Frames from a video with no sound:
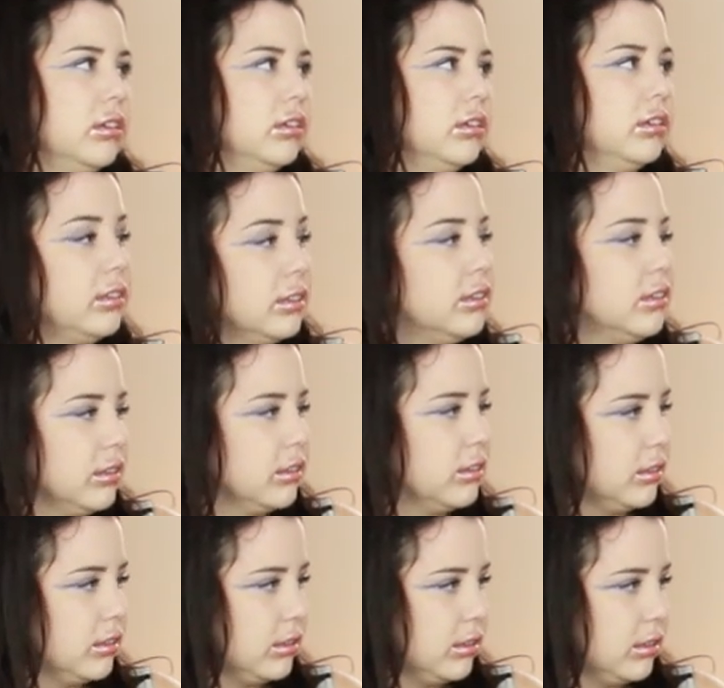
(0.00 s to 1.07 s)

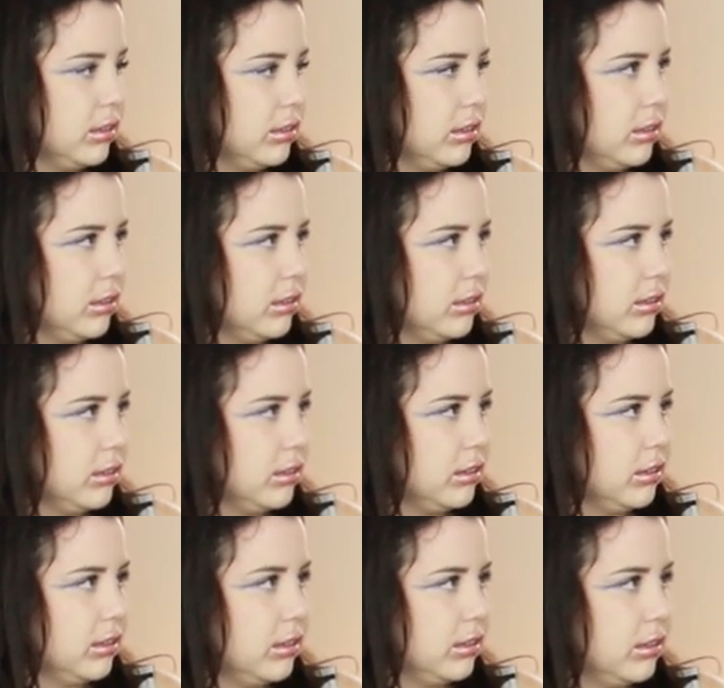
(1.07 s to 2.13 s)

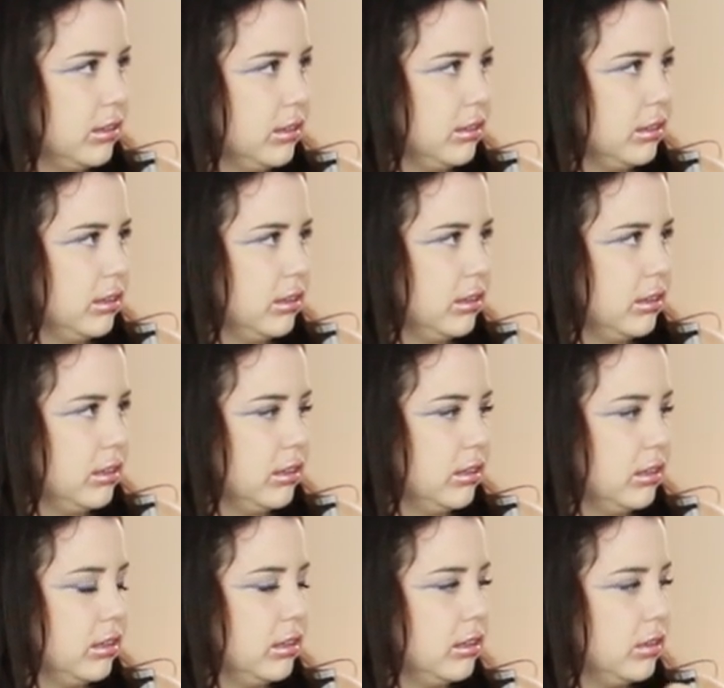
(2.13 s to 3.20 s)

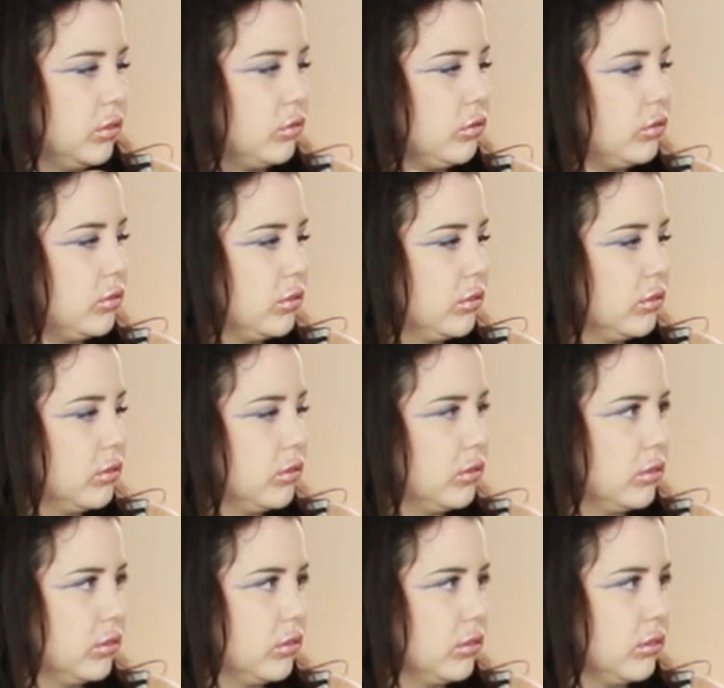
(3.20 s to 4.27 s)

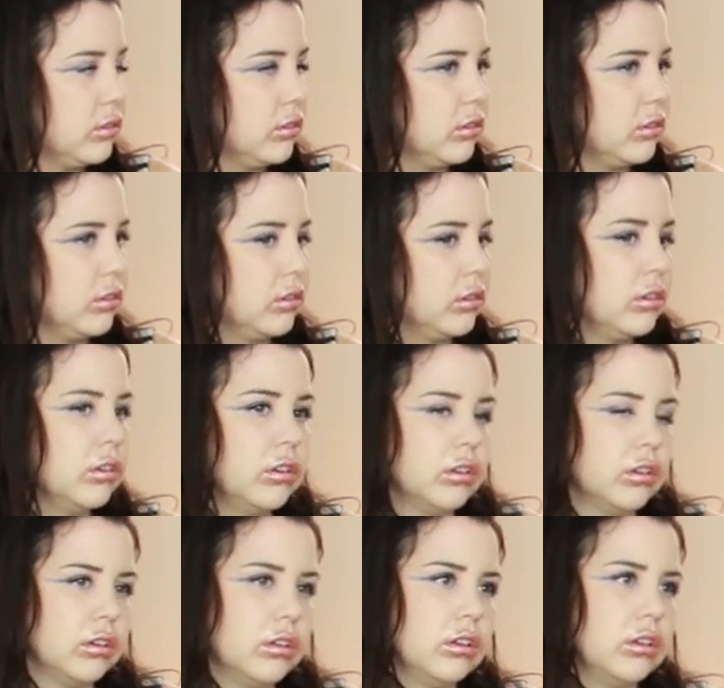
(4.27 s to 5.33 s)

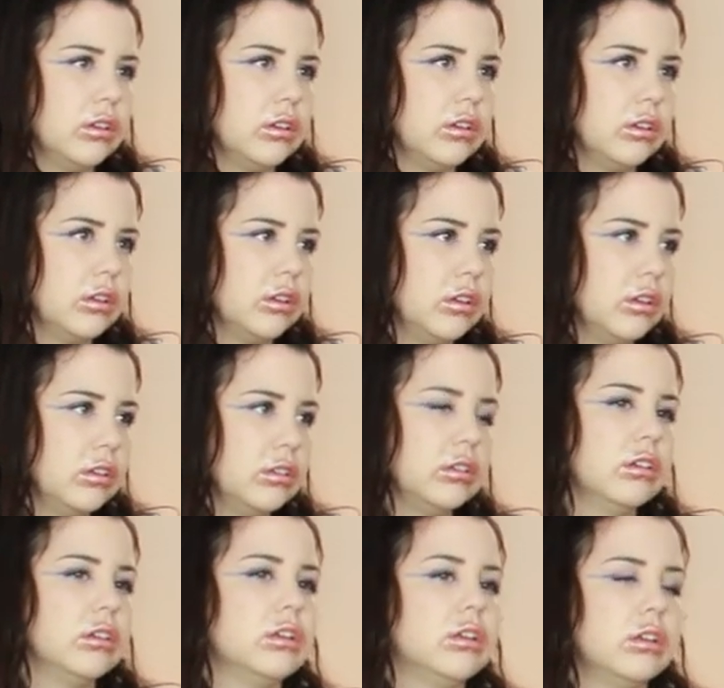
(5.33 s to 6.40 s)

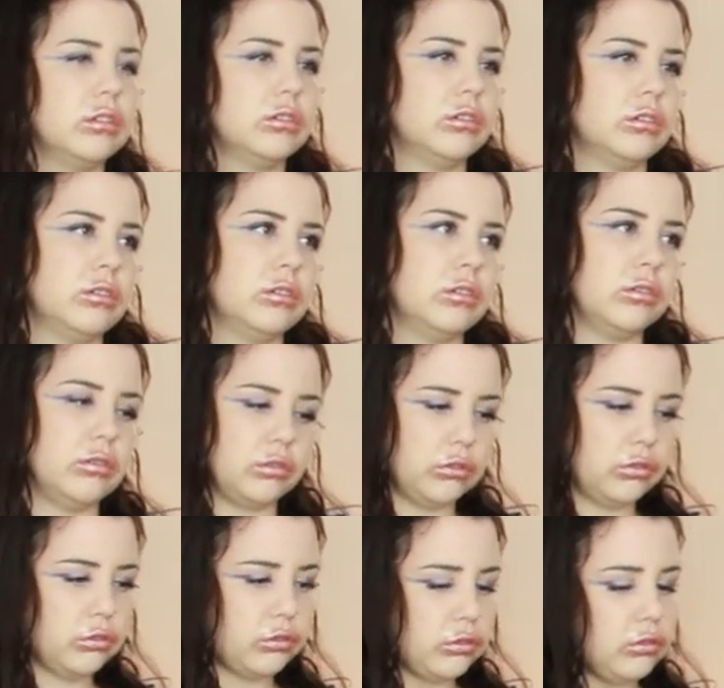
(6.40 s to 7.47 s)

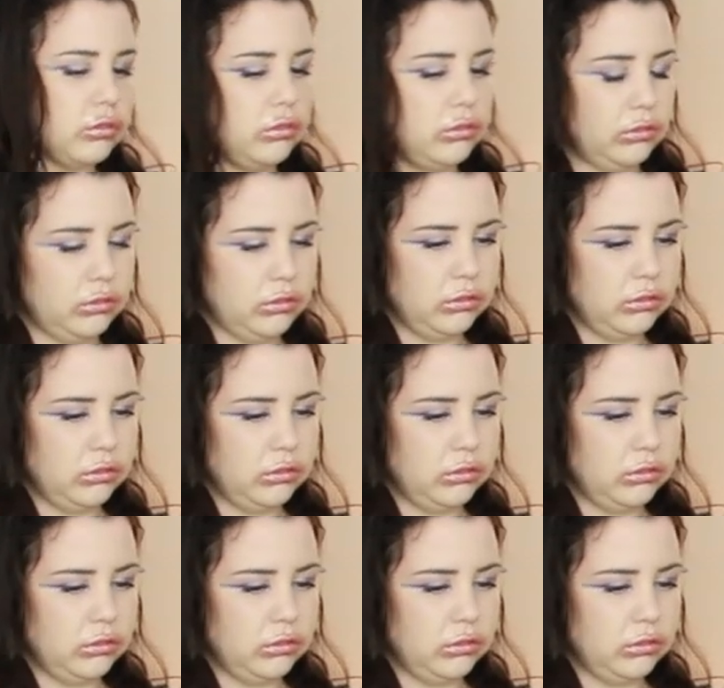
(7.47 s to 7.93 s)
(not speaking)